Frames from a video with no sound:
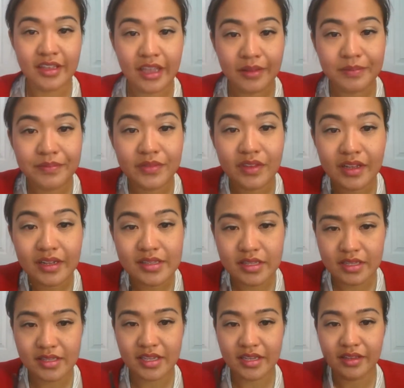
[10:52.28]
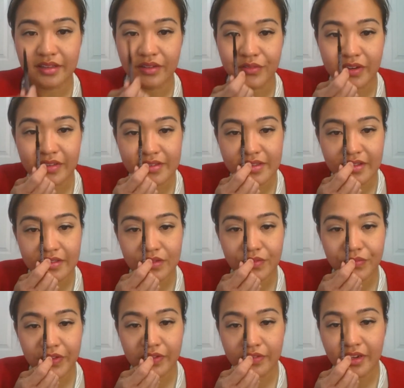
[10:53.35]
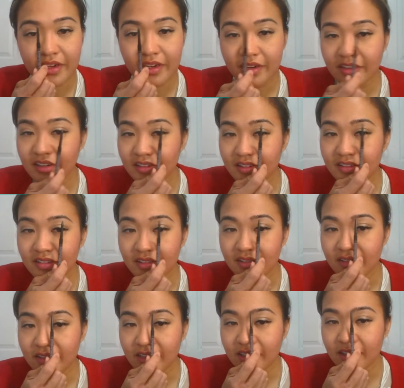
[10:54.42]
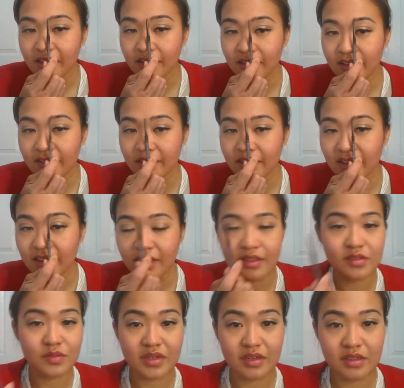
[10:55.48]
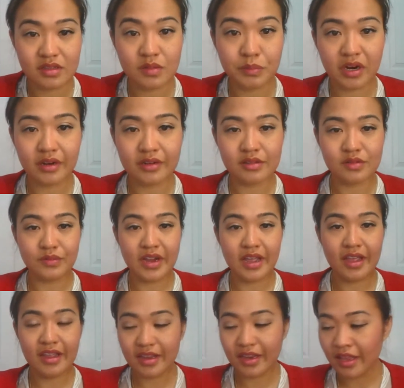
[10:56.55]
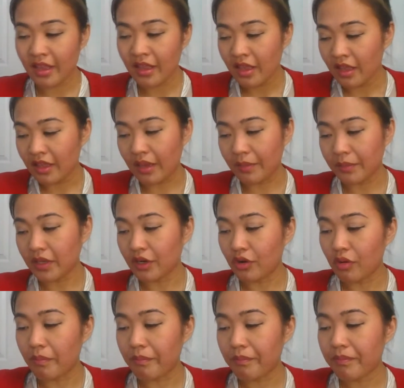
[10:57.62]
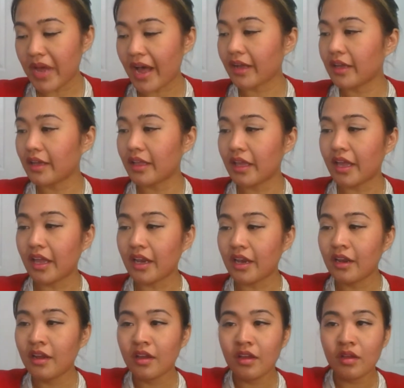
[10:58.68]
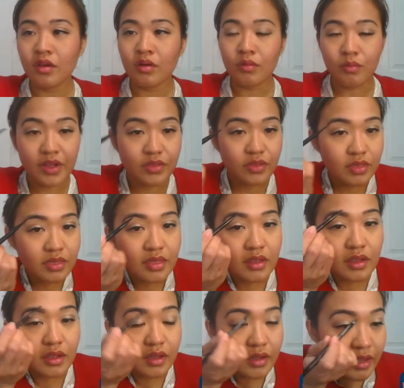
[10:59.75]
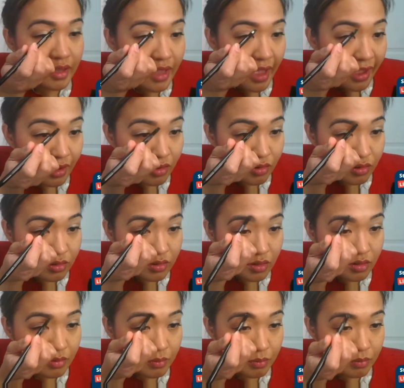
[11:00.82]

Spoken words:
Okay, you guys can see the difference. It's filled here, and you can see this one is sparse, right? I'm going to go back again with the angled